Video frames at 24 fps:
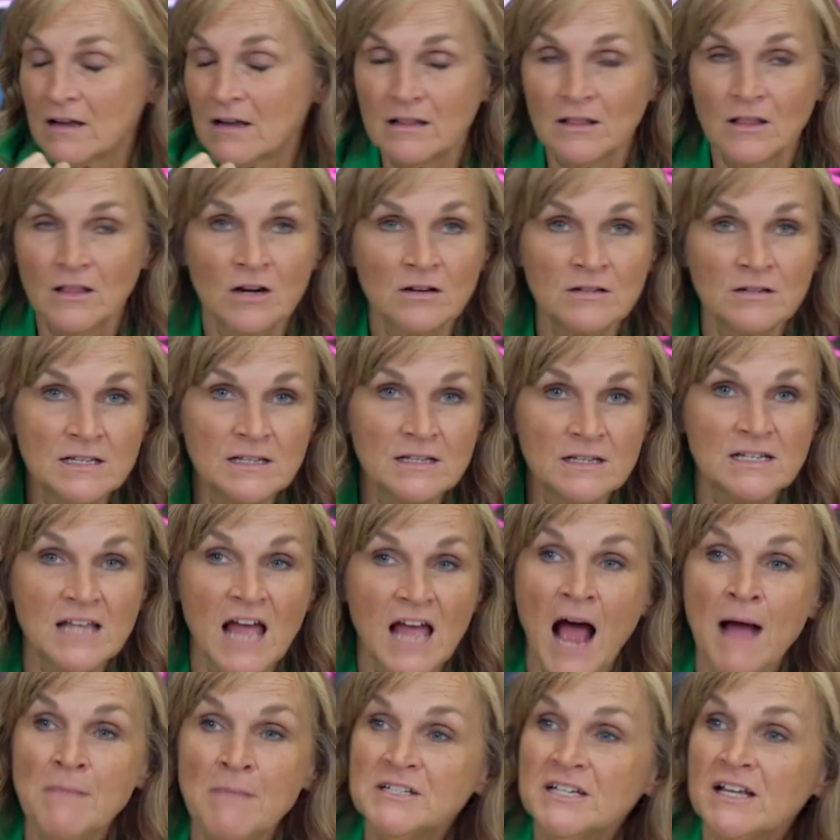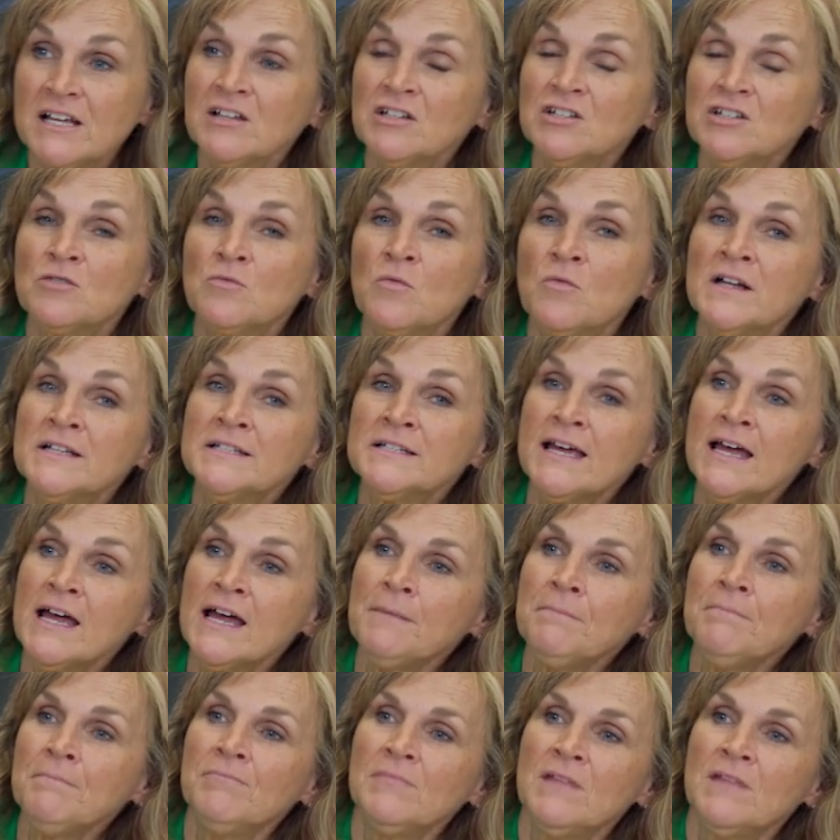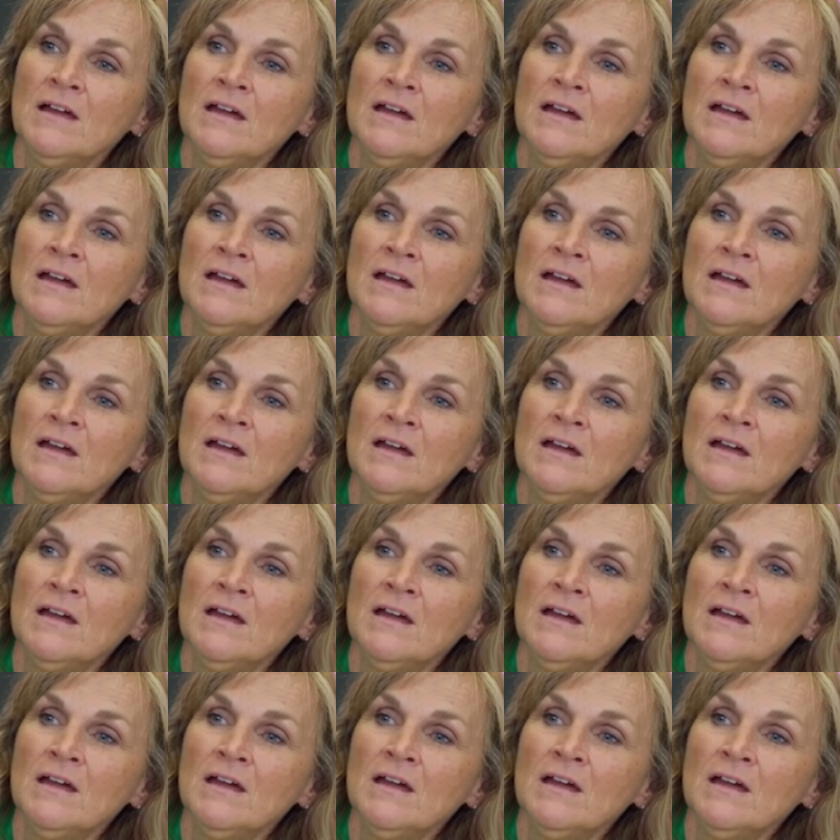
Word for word: Learn to listen. I'm telling you, one time,